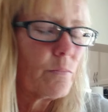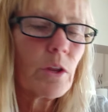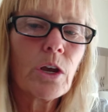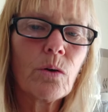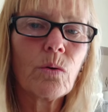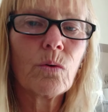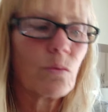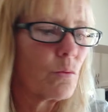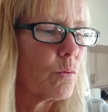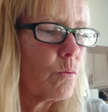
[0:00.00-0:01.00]

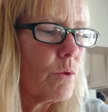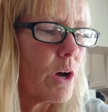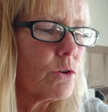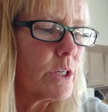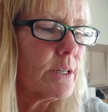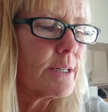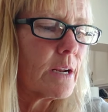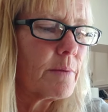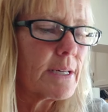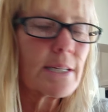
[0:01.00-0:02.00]
the ocean is
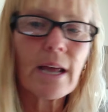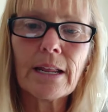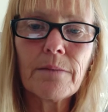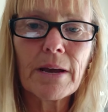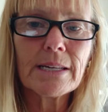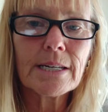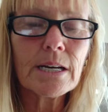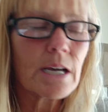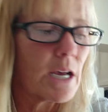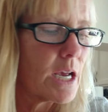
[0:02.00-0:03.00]
going to be slightly basic,